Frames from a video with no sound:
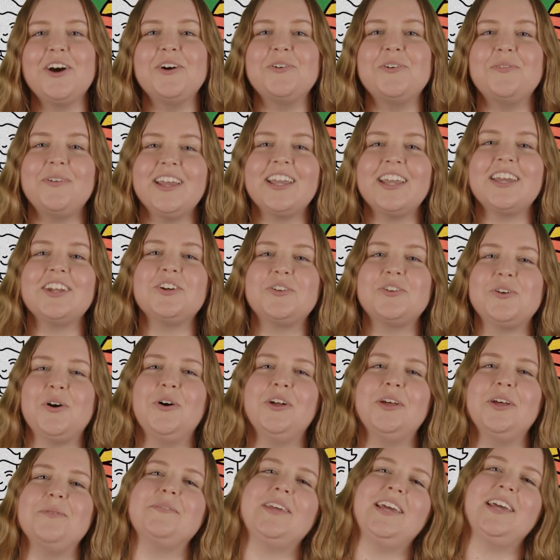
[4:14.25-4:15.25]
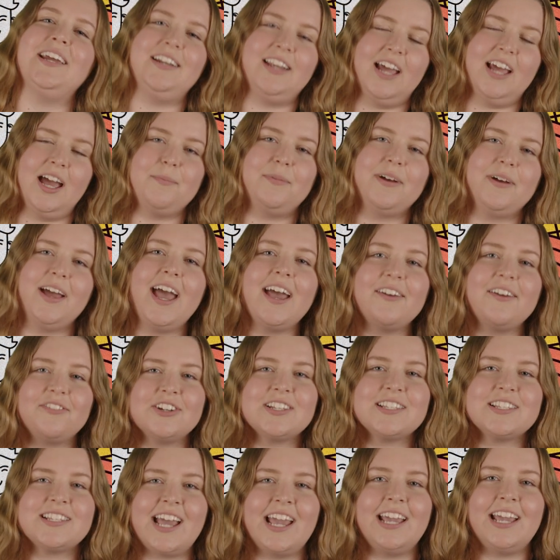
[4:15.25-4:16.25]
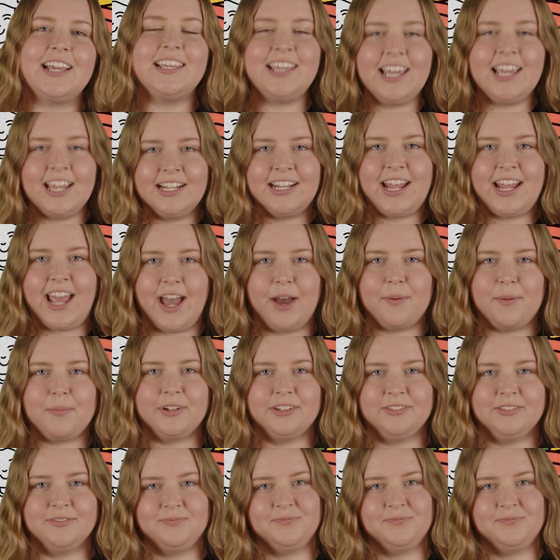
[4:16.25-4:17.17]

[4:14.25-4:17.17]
We're going to call him King Neb. Everyone say King Neb.